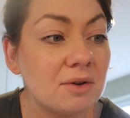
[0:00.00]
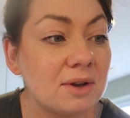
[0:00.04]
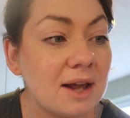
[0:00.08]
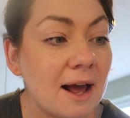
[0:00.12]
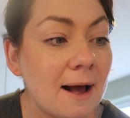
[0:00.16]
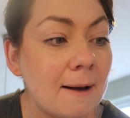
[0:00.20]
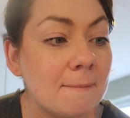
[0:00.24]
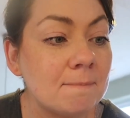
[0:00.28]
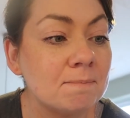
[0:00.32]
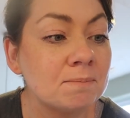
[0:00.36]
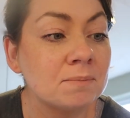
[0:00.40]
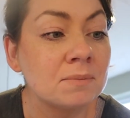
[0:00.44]

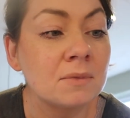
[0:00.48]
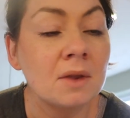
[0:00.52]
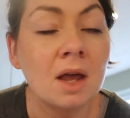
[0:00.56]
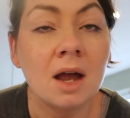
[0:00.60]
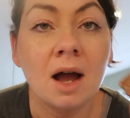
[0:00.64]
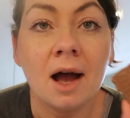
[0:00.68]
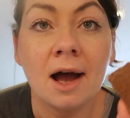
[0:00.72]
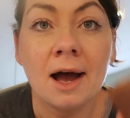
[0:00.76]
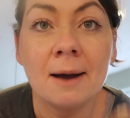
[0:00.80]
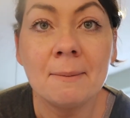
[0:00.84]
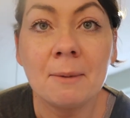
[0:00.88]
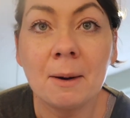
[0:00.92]
yeah,
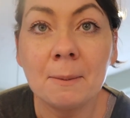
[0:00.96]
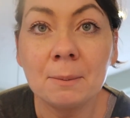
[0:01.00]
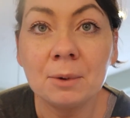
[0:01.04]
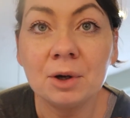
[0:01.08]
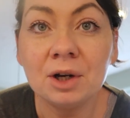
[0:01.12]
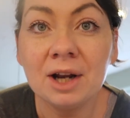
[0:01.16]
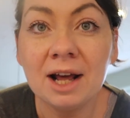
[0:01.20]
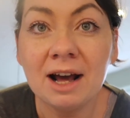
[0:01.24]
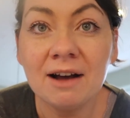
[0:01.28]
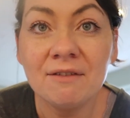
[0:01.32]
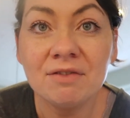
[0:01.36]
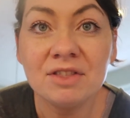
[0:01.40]
I'm
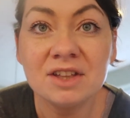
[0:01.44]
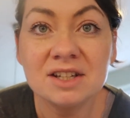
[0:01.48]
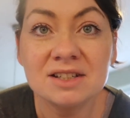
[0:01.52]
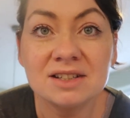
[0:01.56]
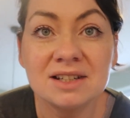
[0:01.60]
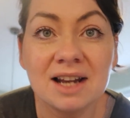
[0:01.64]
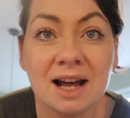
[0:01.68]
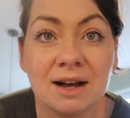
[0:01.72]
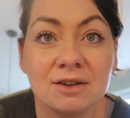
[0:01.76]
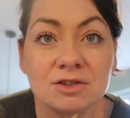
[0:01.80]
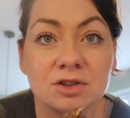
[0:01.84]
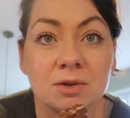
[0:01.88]
gonna have this
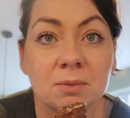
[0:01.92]
now.